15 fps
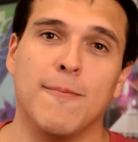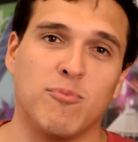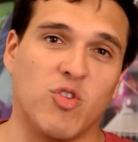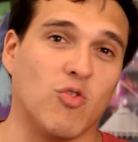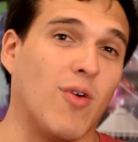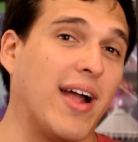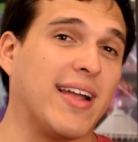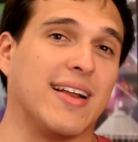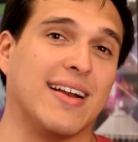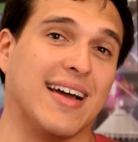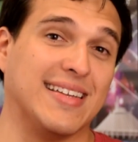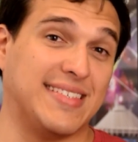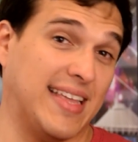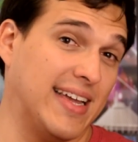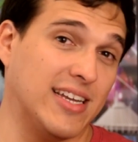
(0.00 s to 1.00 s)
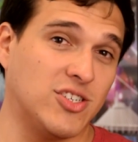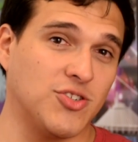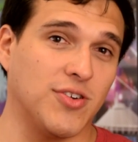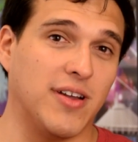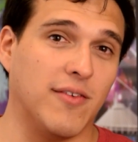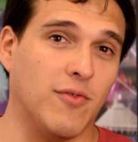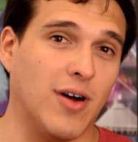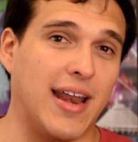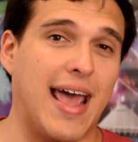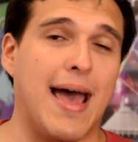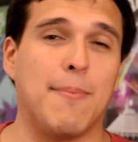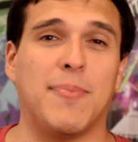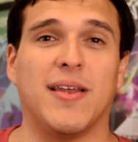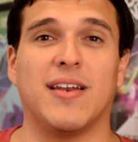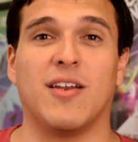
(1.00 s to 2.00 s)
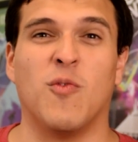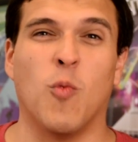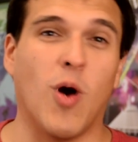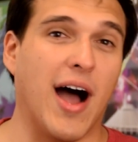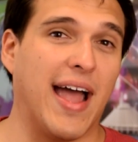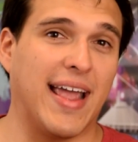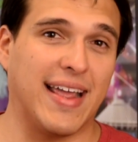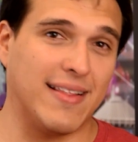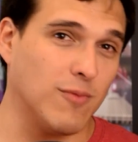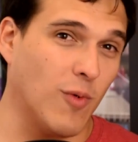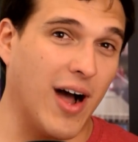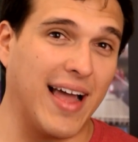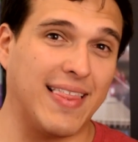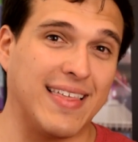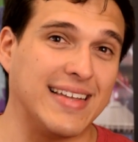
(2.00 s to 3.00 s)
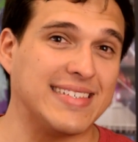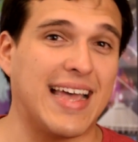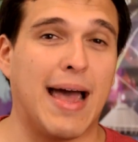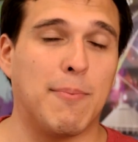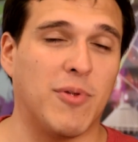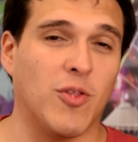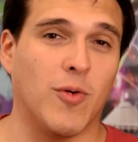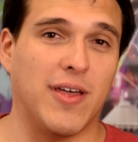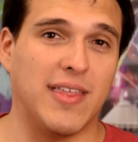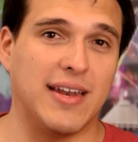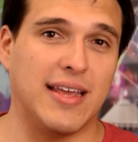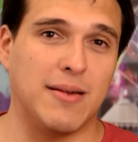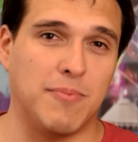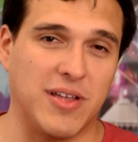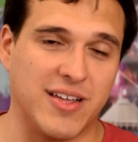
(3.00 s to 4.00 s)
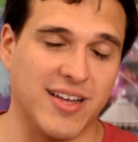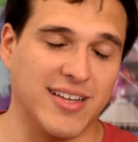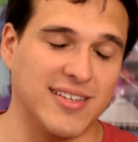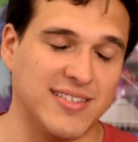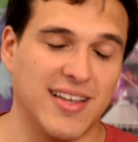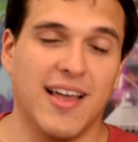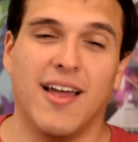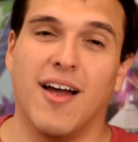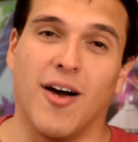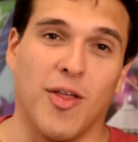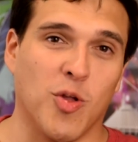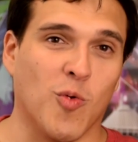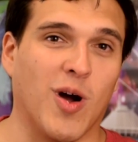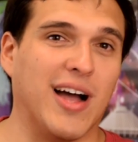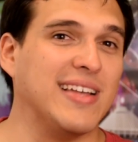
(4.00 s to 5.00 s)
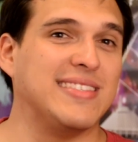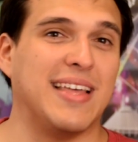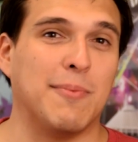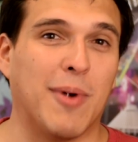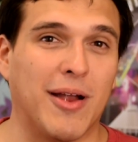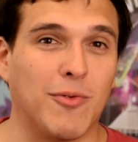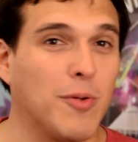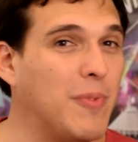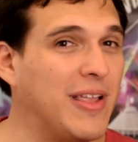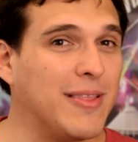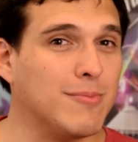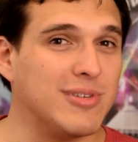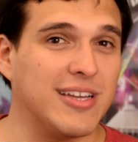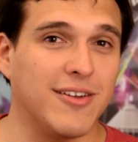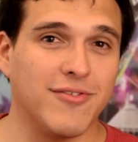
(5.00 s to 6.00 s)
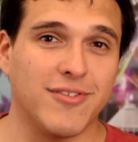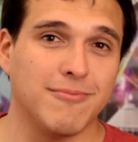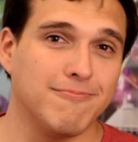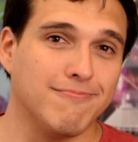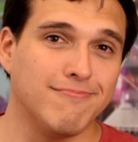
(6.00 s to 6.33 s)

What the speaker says: to recognize the history of what happened and why things happen the way they did, because otherwise they might repeat themselves.